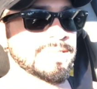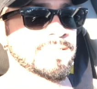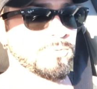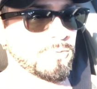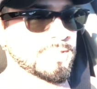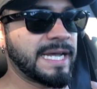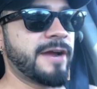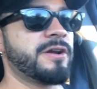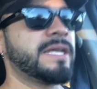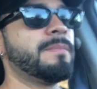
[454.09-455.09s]
its whole
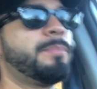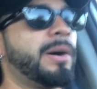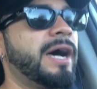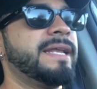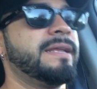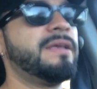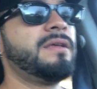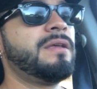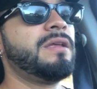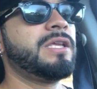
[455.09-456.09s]
entirety, but
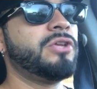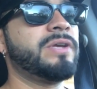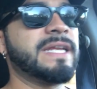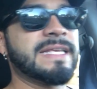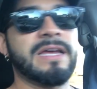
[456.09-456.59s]
you can